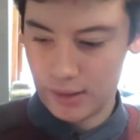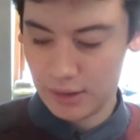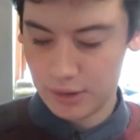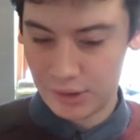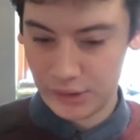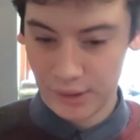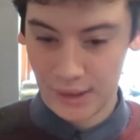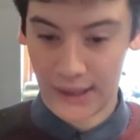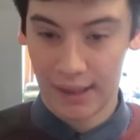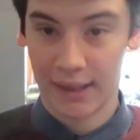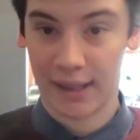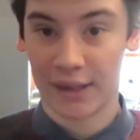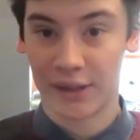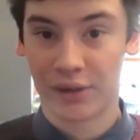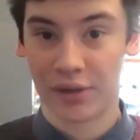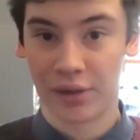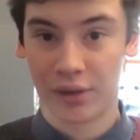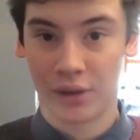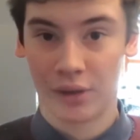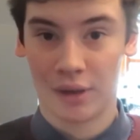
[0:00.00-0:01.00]
So yeah,
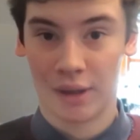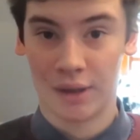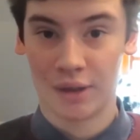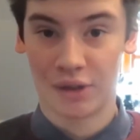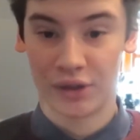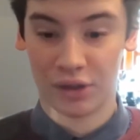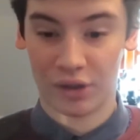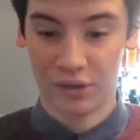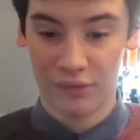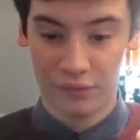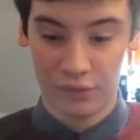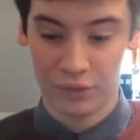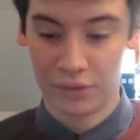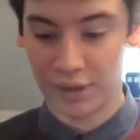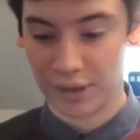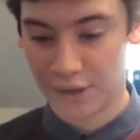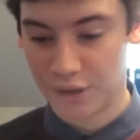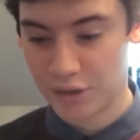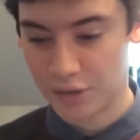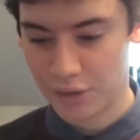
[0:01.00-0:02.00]
let's insert the
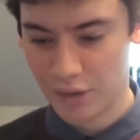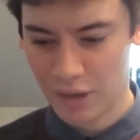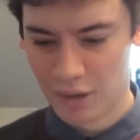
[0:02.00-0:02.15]
footage.